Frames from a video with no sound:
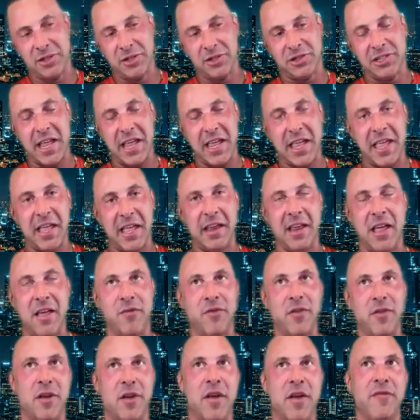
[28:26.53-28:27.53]
You're taking
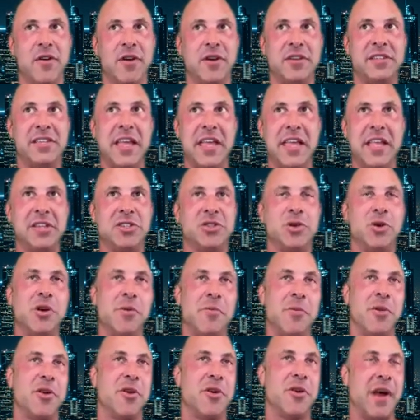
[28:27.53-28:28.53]
if you're, if you're taking
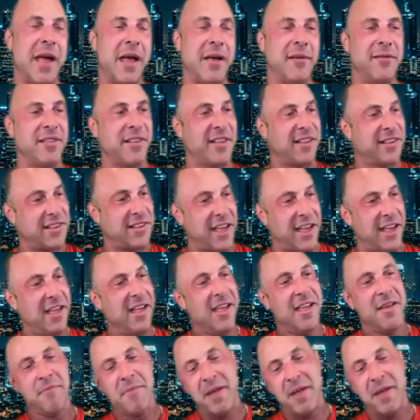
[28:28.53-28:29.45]
200 milligrams, let's say,